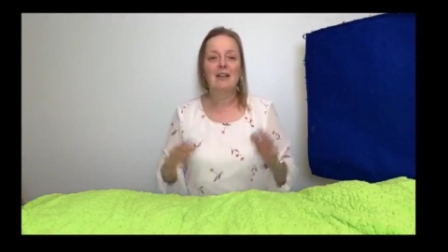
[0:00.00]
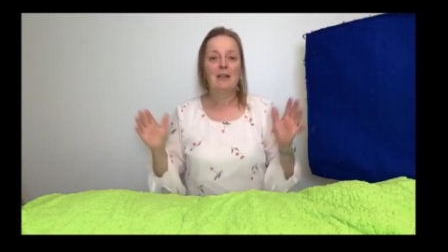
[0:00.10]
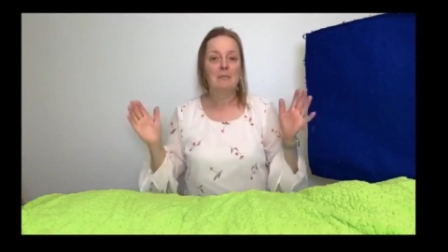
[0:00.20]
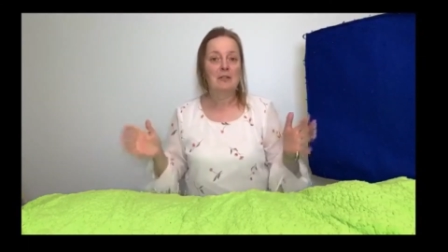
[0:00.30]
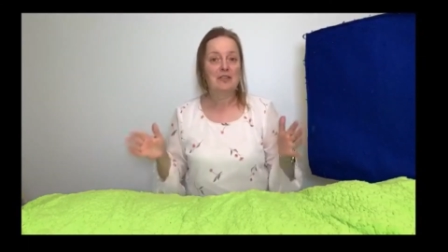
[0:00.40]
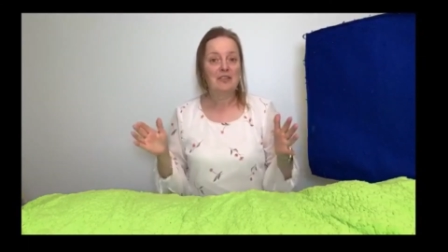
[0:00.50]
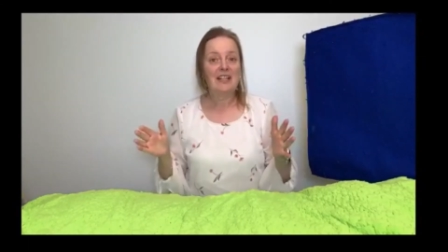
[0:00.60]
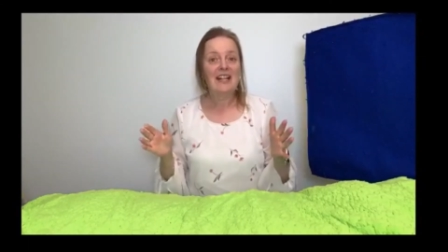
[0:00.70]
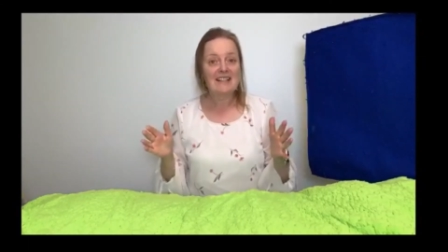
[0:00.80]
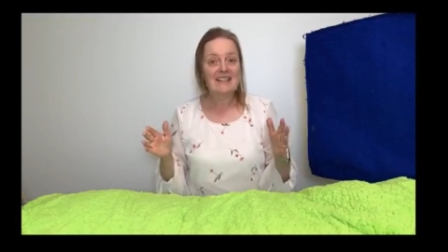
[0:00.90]
Put your
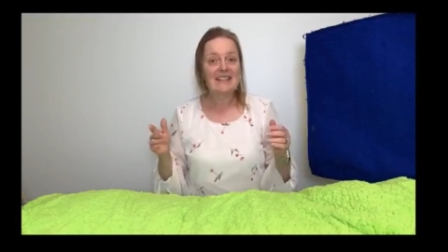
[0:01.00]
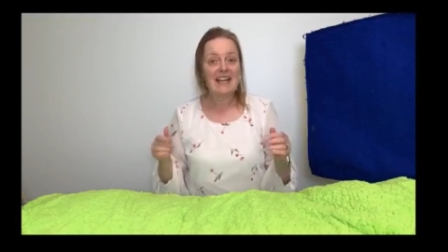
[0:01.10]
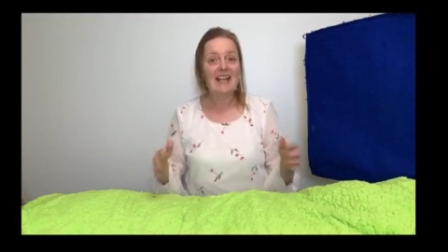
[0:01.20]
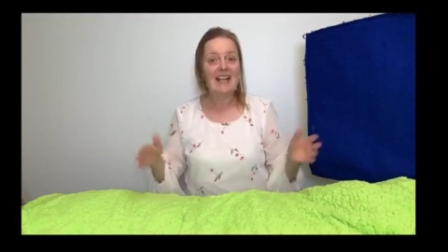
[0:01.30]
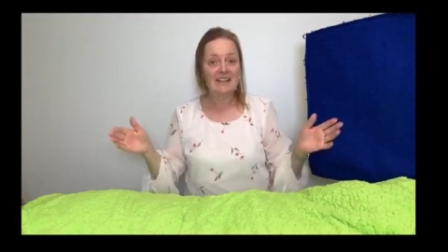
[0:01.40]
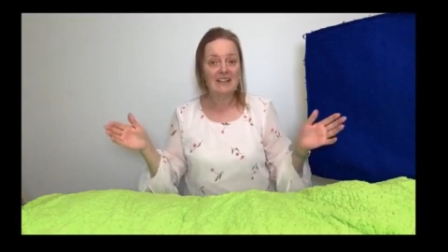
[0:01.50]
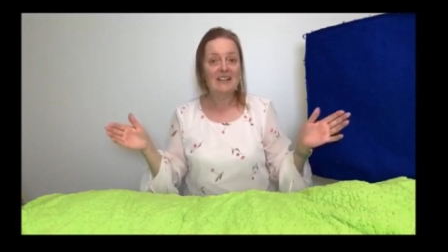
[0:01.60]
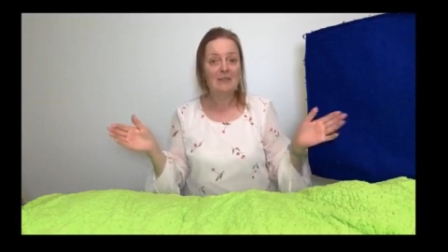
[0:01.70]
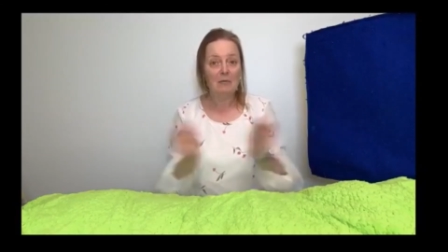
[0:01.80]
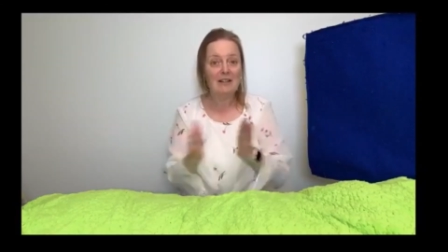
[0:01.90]
hands together,
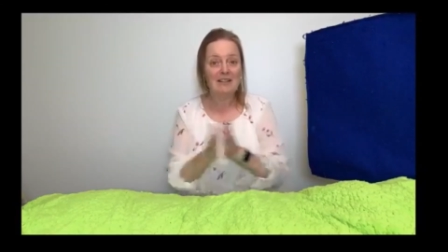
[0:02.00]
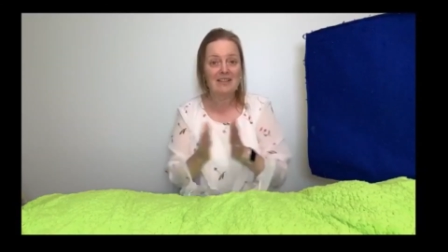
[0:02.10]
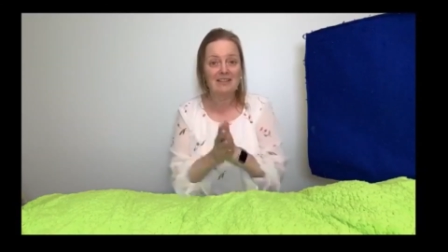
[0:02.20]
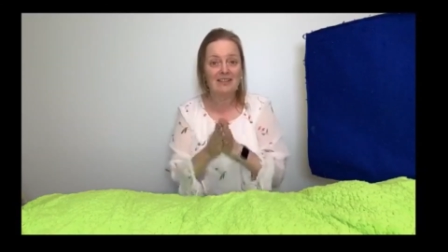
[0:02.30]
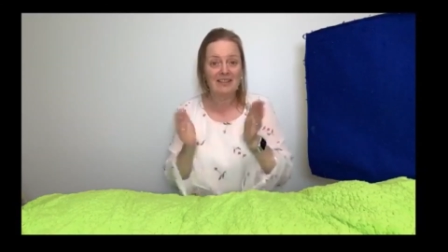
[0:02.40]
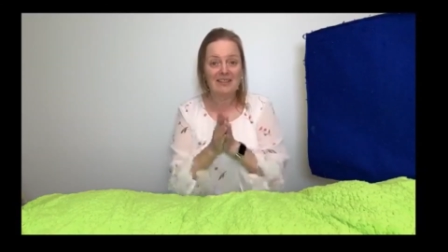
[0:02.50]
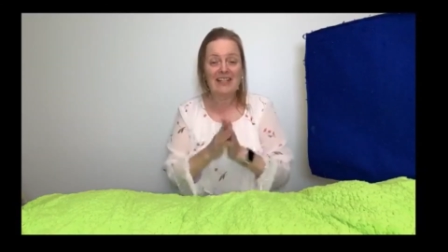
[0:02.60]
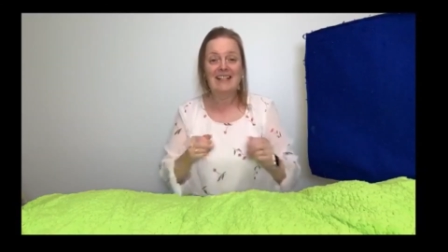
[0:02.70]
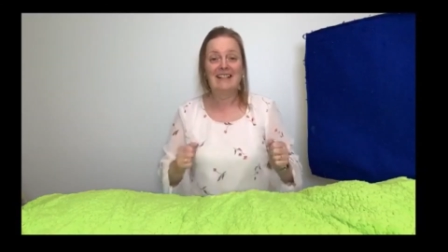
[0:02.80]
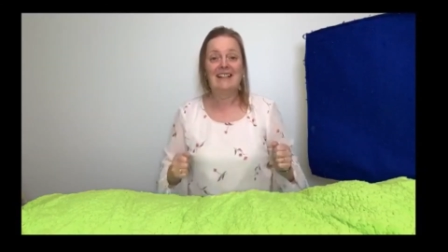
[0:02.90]
one, two, three.
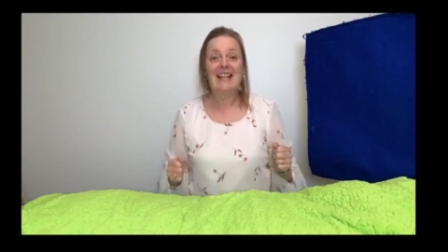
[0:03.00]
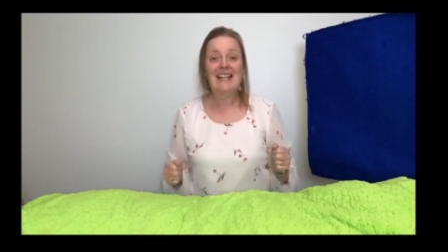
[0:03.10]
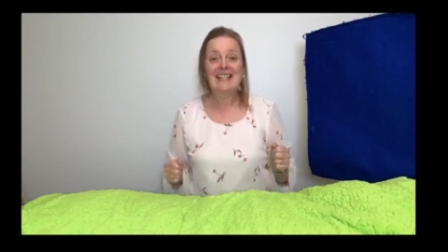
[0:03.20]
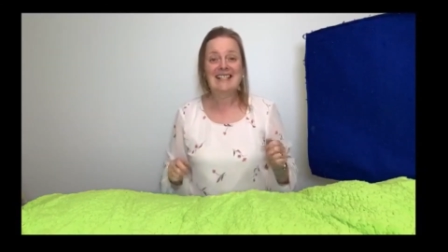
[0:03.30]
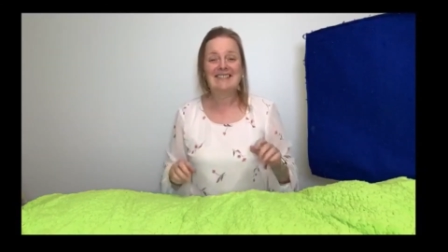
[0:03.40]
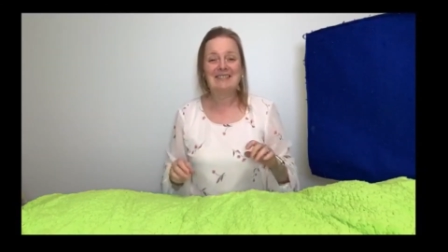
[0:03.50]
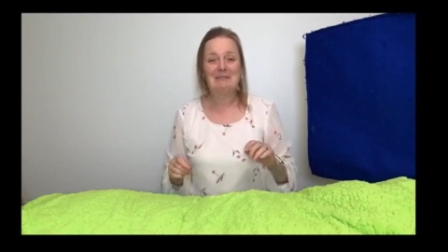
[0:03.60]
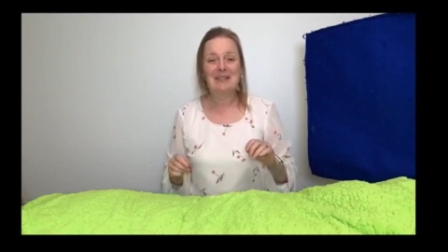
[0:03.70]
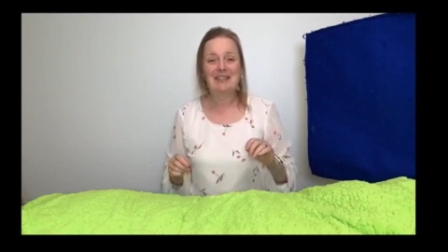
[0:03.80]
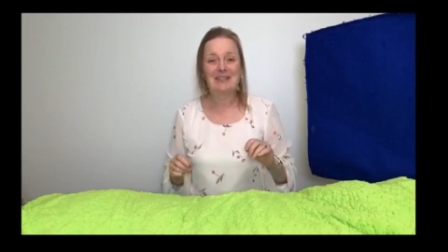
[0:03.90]
Let's do it
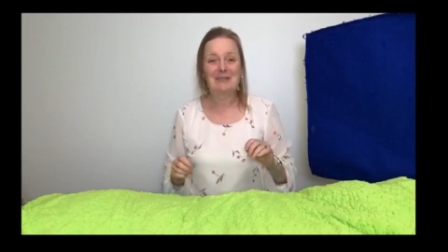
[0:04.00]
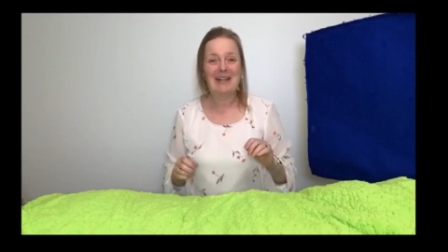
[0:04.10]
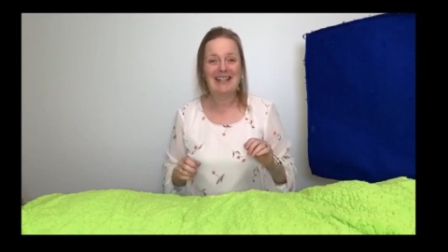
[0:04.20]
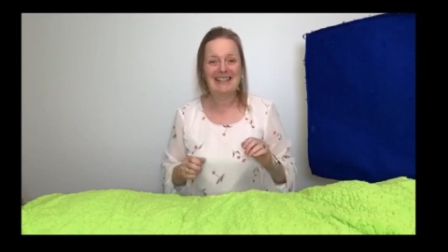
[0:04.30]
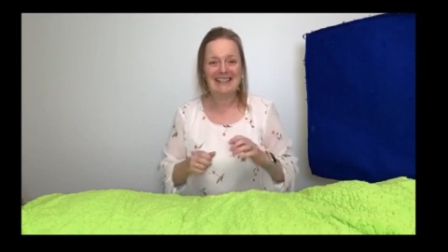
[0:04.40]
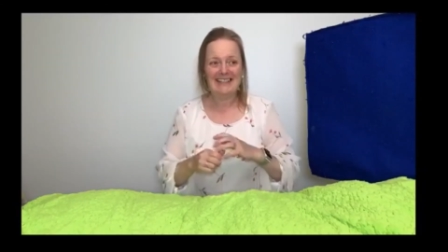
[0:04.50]
more quickly.